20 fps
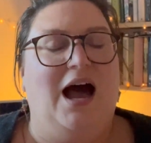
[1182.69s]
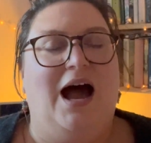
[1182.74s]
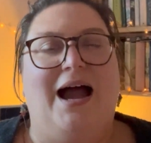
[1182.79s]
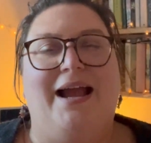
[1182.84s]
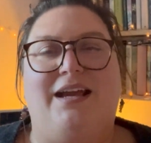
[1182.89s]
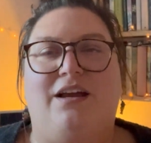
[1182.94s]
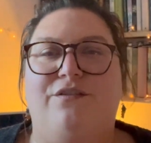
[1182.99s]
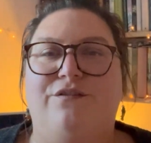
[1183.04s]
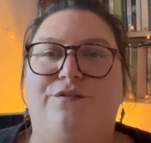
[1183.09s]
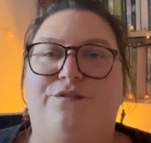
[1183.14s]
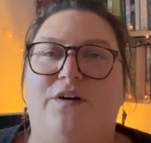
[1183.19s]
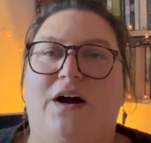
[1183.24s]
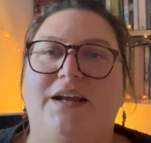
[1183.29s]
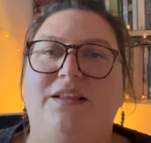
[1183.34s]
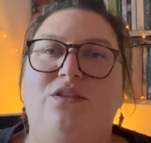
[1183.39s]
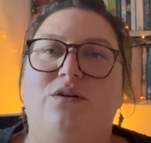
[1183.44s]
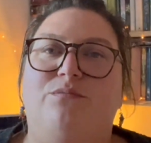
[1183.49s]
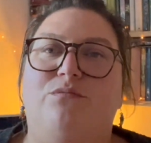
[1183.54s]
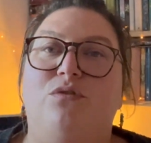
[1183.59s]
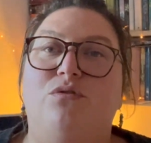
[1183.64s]
I can
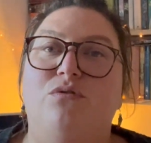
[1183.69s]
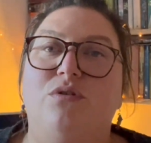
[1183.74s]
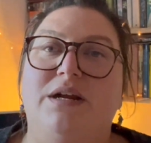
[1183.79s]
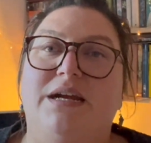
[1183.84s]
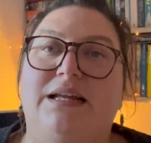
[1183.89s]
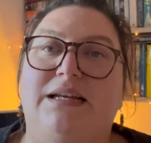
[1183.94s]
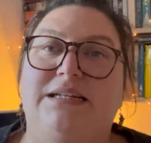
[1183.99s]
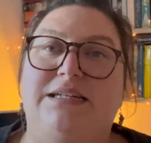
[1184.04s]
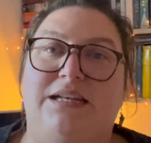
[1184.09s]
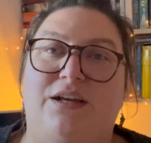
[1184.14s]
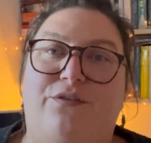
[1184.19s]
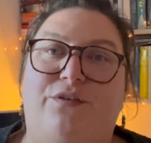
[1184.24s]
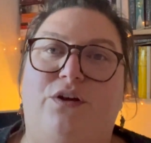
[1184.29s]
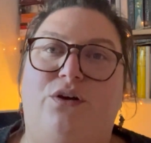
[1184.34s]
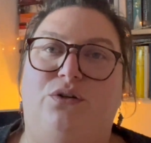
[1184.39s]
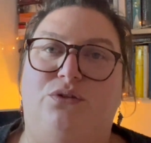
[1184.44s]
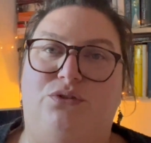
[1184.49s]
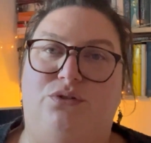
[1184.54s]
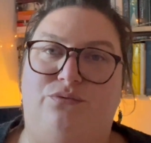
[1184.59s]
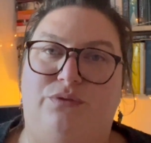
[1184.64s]
find them really
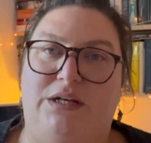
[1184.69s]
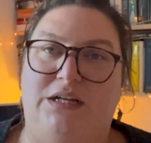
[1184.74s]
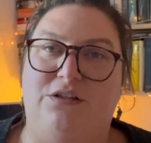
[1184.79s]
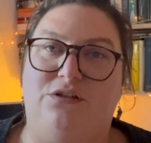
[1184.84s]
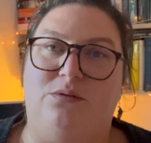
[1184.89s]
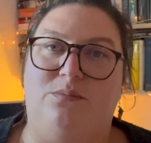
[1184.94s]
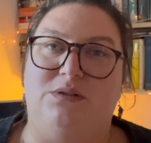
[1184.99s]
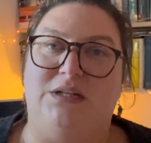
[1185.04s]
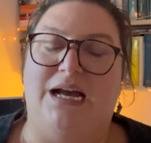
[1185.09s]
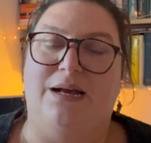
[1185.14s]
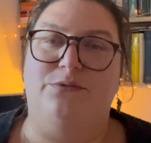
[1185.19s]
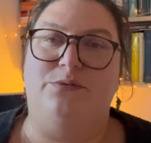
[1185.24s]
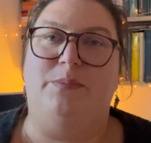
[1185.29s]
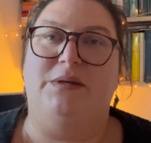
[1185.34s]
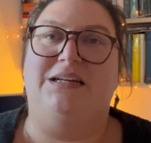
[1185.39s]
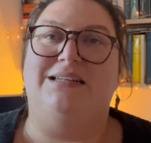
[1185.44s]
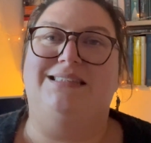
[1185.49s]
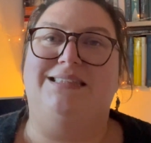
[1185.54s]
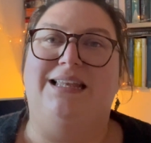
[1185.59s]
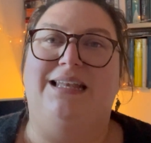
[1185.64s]
difficult to read sometimes
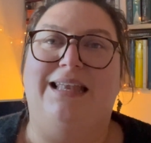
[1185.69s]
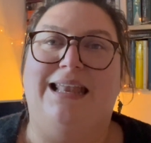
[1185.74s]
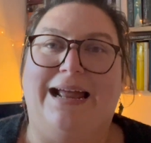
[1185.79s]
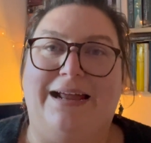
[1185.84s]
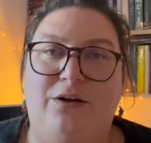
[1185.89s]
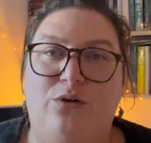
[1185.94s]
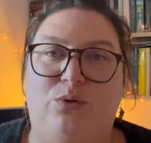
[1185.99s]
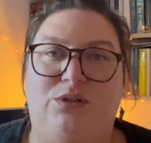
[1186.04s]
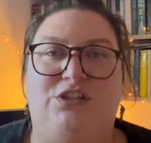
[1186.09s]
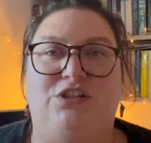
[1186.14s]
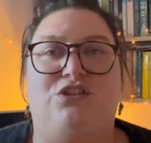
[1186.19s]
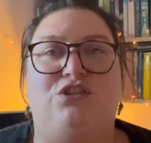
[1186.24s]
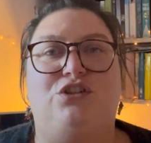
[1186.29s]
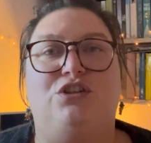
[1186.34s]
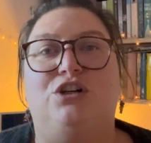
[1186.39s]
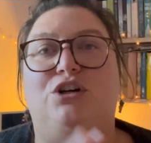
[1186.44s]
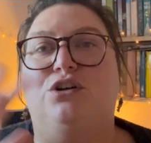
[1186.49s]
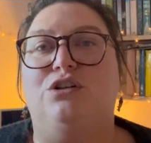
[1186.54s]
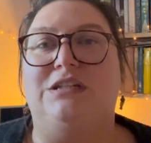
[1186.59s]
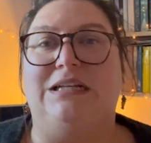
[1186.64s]
because the language is
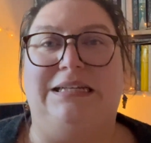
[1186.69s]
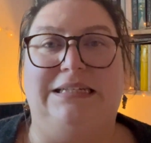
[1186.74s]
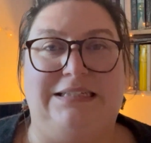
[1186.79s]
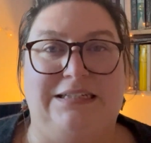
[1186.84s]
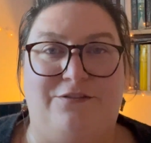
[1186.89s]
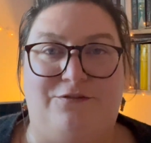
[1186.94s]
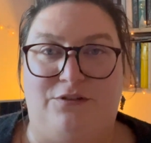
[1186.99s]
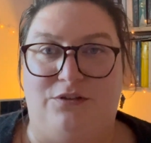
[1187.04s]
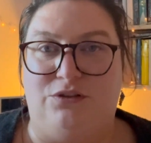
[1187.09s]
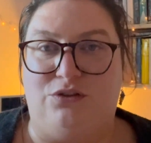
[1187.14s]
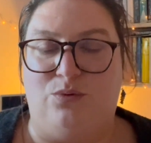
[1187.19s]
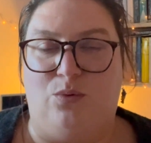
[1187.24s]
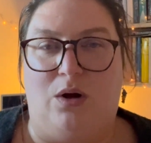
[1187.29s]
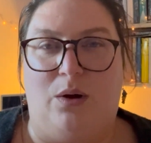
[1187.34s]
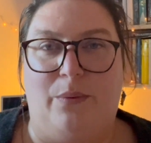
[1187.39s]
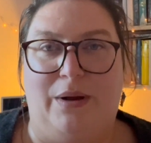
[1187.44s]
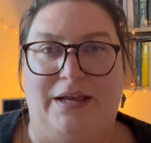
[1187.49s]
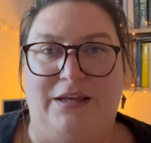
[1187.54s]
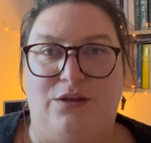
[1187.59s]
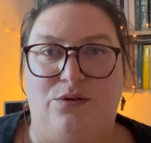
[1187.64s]
totally different to what
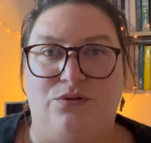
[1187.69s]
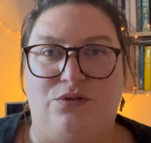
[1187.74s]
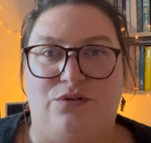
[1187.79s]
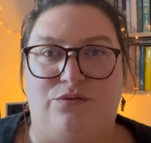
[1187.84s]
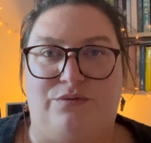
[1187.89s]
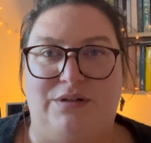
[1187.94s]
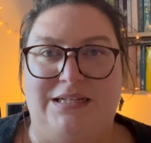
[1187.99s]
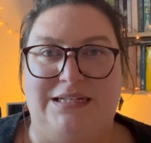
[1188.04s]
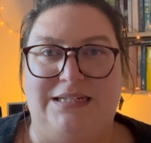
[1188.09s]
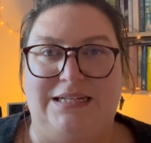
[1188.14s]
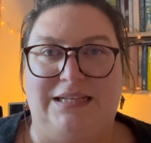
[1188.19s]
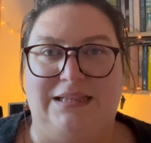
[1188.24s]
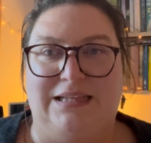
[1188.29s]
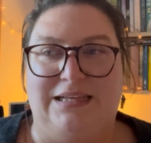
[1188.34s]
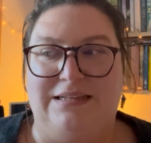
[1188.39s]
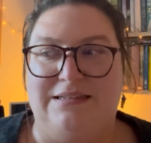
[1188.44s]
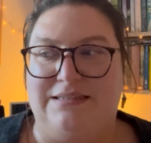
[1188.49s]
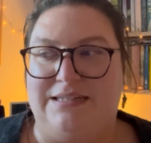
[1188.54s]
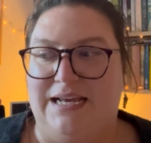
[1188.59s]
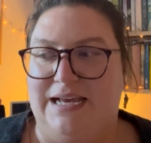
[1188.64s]
we're used to reading
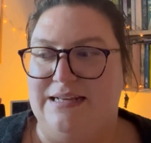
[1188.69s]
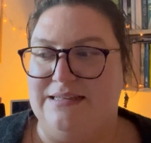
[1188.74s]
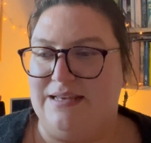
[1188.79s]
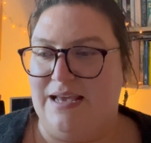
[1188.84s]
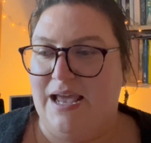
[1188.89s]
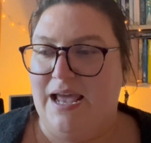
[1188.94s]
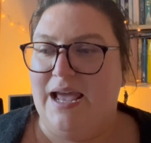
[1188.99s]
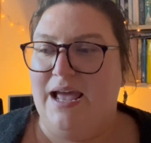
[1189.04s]
these days.